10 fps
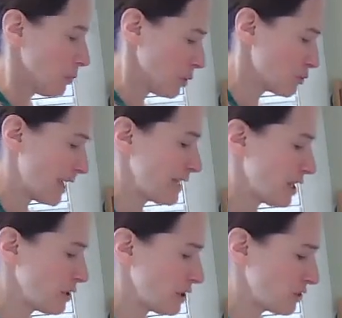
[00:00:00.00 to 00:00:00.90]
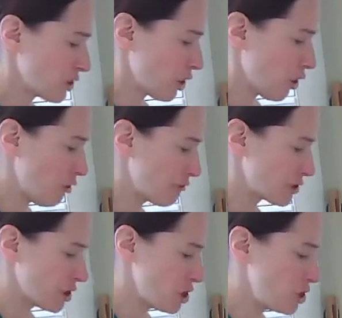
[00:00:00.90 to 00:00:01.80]
Well, red onions are
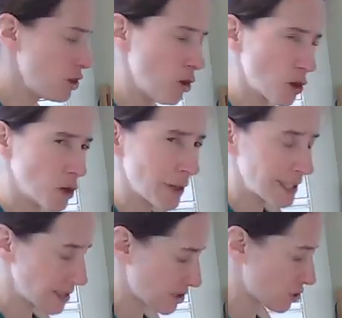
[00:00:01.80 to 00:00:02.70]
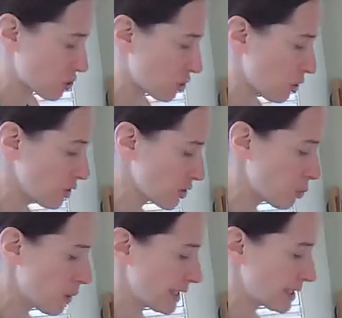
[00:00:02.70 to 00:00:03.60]
often not quite as strong as
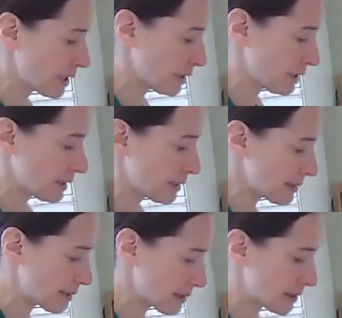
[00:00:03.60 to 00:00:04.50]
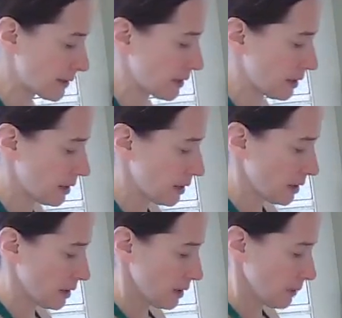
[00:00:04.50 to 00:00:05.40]
white onions.
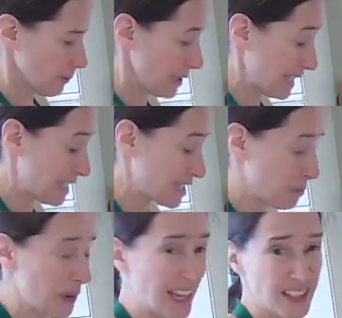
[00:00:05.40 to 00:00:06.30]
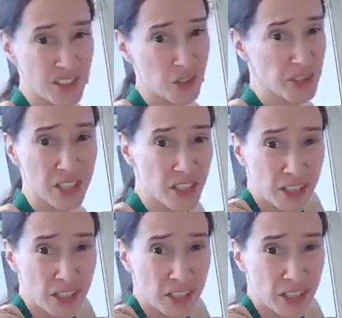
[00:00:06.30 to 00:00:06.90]
But it depends on your